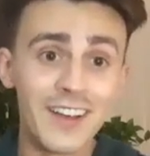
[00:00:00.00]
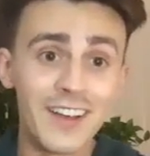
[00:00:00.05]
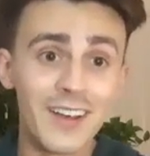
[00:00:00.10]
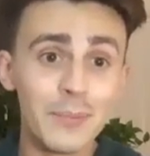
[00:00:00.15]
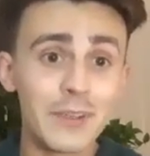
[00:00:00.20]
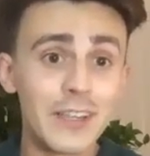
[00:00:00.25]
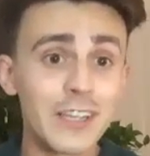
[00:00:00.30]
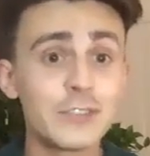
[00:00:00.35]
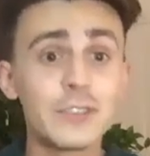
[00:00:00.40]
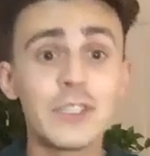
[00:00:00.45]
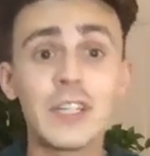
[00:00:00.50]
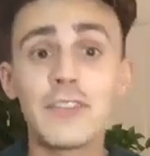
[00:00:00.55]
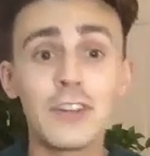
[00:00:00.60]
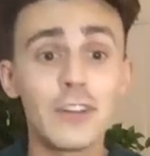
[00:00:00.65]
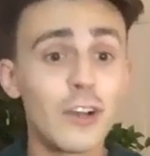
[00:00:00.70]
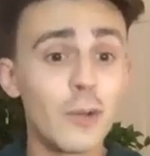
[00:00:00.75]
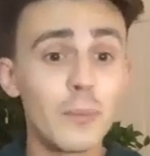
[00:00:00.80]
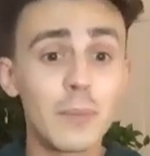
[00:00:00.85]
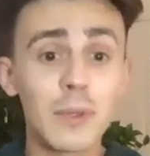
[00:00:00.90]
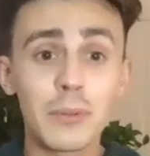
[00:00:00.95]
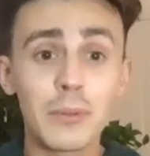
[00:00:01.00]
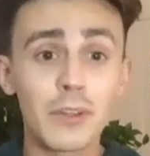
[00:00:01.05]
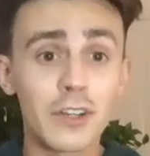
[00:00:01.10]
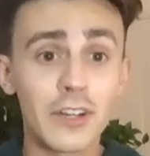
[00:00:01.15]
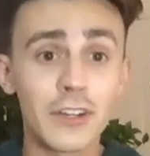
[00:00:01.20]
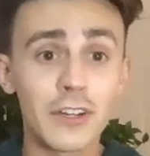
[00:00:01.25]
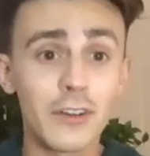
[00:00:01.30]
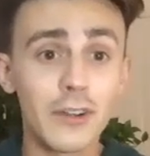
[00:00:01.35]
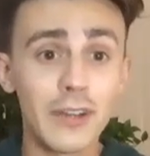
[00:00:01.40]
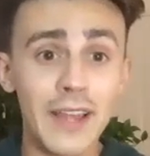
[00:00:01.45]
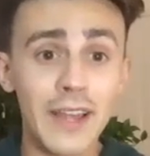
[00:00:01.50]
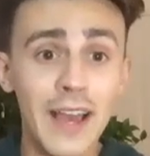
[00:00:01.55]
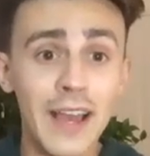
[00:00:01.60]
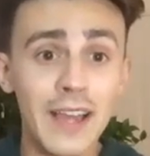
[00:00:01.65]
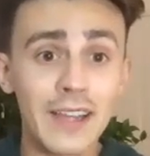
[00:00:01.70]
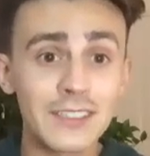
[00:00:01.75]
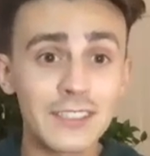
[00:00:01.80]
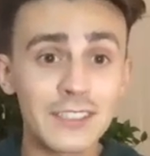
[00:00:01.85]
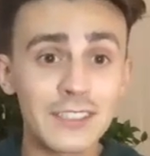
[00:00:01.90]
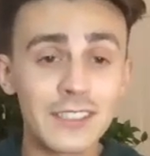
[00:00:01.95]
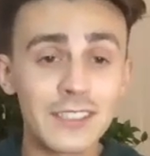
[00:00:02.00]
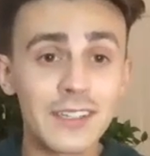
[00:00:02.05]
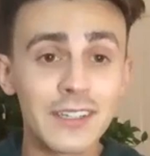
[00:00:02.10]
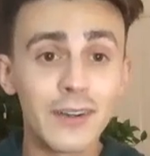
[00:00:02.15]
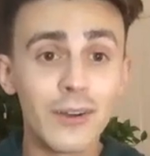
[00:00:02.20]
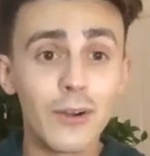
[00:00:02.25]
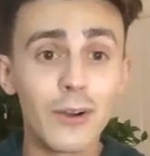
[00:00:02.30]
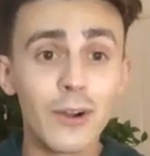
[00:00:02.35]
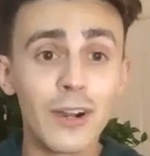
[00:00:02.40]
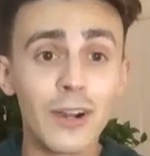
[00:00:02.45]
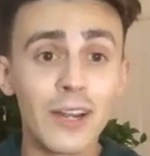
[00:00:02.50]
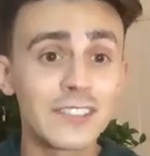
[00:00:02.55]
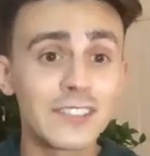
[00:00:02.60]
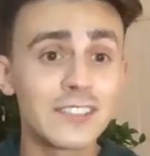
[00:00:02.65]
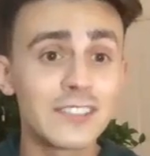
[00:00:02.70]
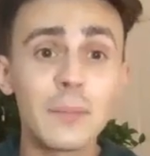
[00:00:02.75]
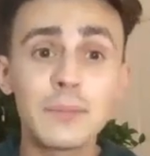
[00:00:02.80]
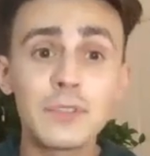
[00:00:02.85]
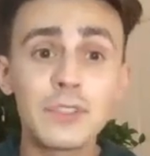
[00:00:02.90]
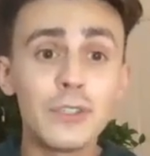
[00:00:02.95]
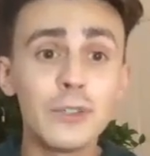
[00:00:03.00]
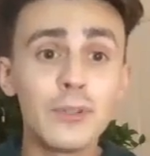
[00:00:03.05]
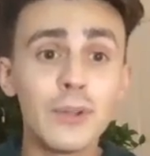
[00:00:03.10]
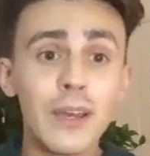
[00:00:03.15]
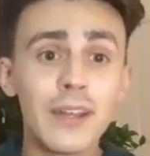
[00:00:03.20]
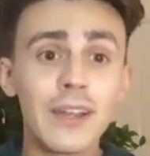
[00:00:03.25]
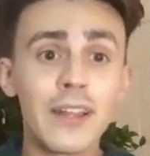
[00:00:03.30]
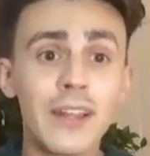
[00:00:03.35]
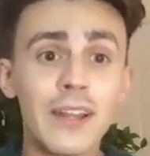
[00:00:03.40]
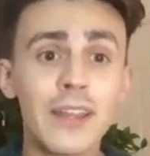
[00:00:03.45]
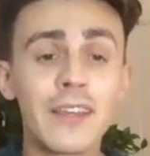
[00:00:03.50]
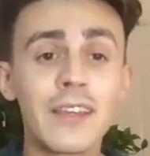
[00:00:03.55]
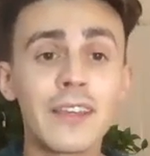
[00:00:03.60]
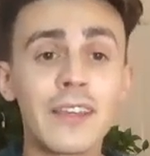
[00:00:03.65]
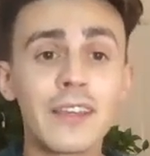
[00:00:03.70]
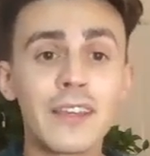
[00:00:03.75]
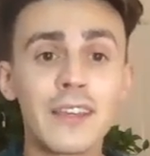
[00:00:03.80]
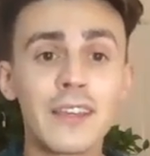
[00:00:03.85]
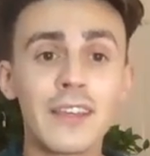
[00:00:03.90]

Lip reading: because you never know how people are going to react or accept you. And I think